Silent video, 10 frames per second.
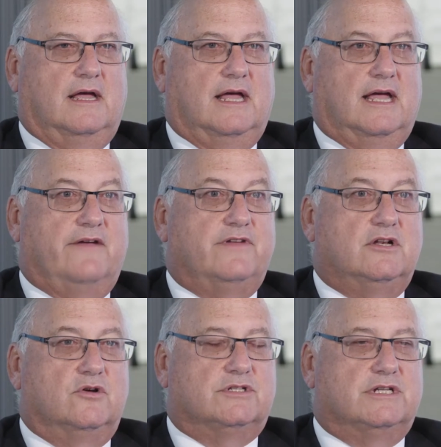
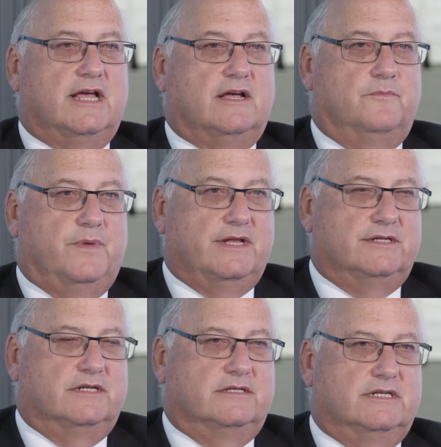Having looked at our
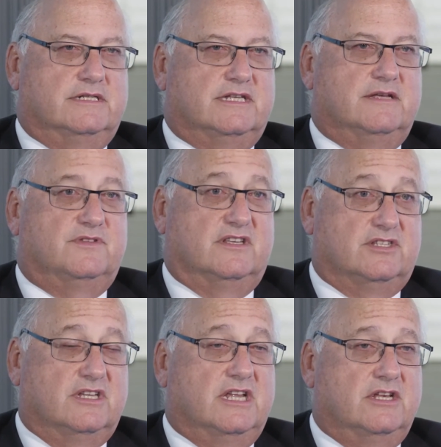competitors, it seems that
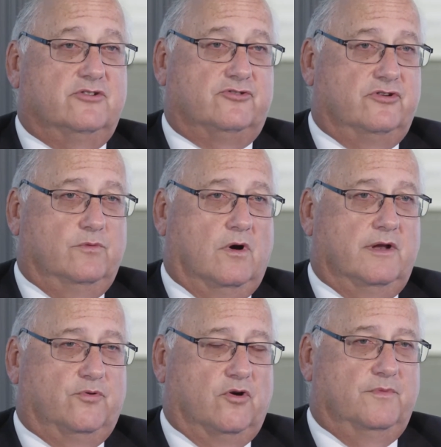it's an
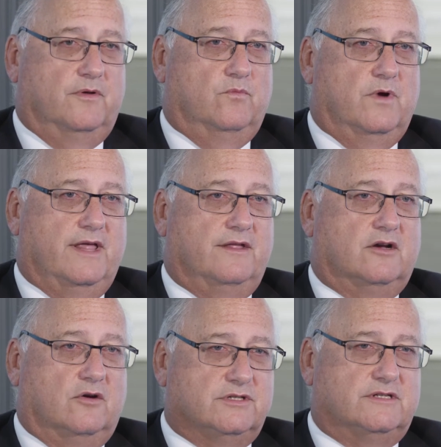industry-wide problem where the
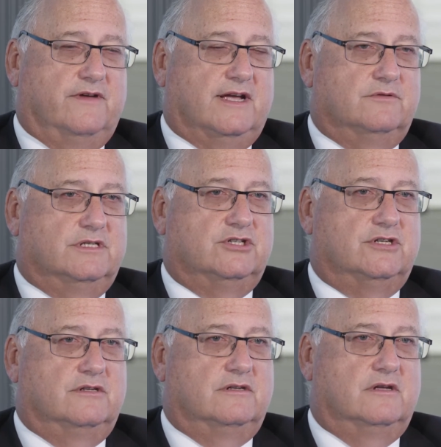cost of
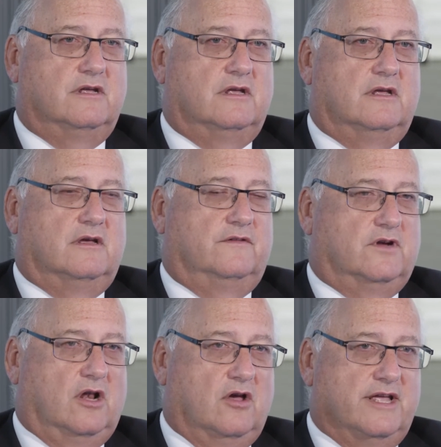acquisition of
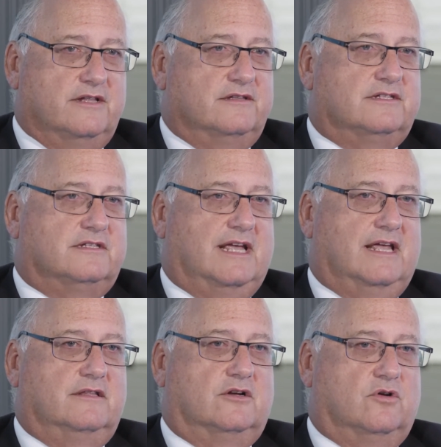clients
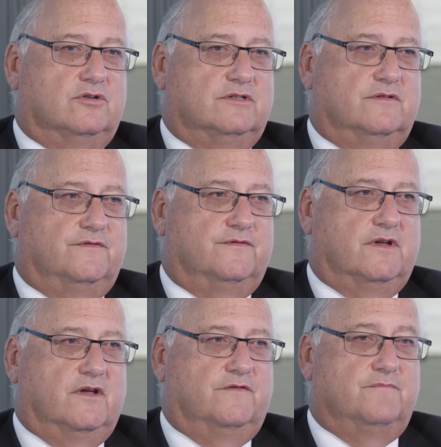and the cost
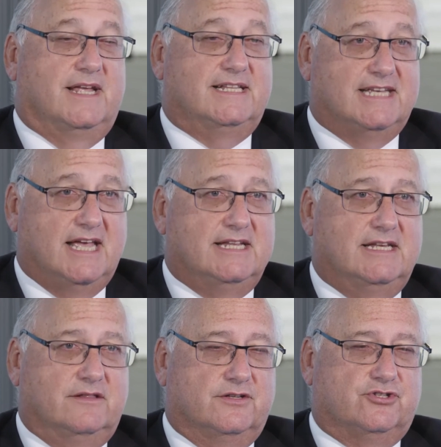of
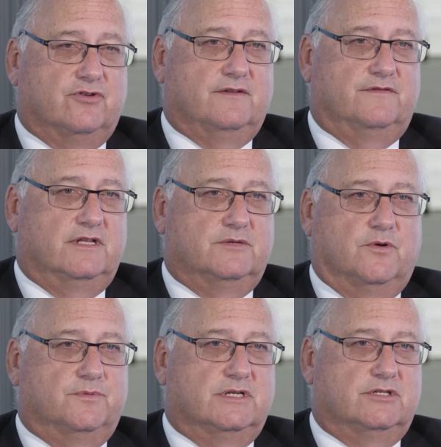maintaining the strength in these
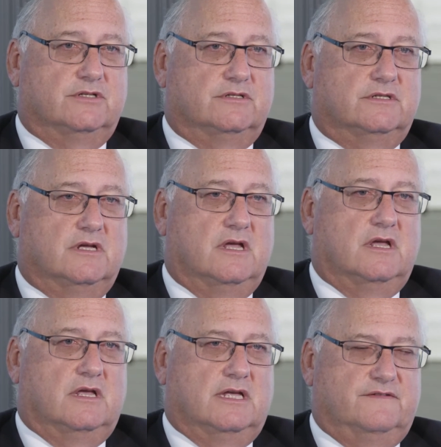propositions
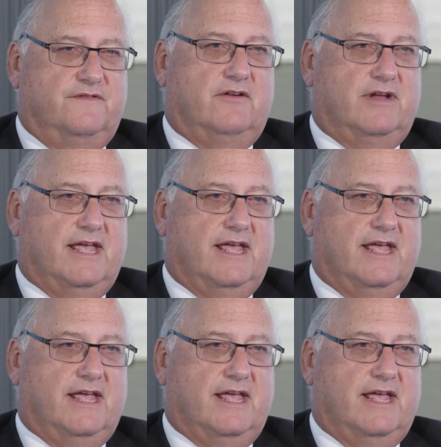is very